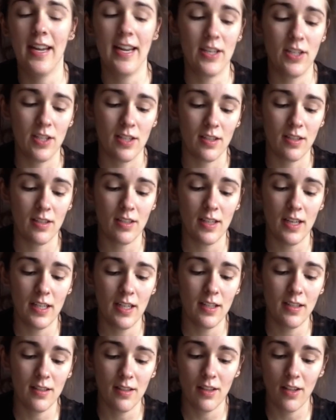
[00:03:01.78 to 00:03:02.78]
it
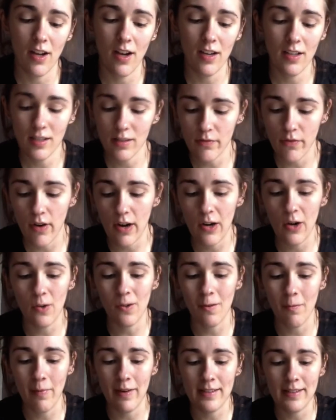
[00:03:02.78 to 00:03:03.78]
doesn't last very long
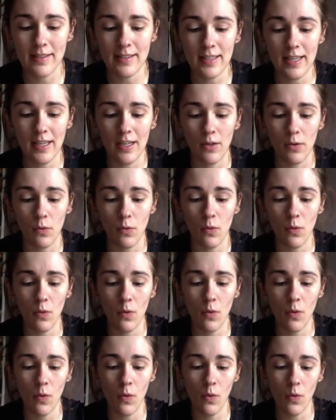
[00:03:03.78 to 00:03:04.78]
on my skin at
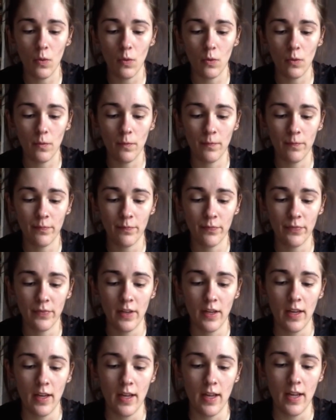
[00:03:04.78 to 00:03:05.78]
all.
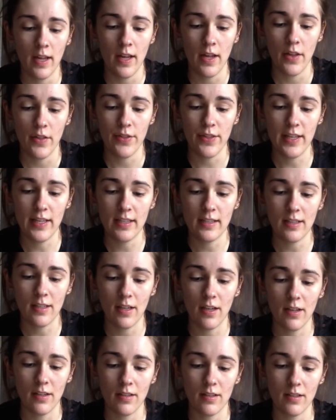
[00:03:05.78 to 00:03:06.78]
This
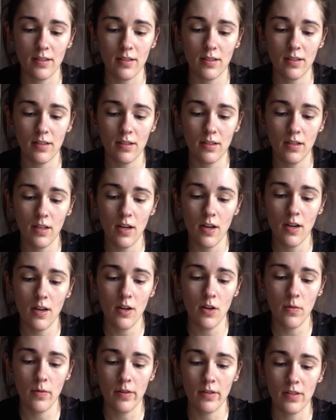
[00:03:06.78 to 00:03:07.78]
lasts
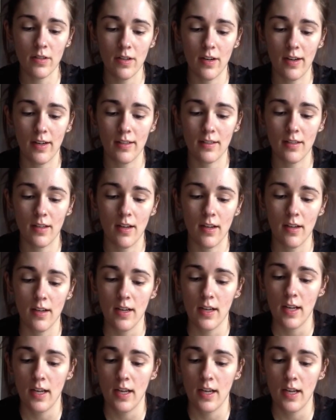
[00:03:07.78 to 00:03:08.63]
so much nicer.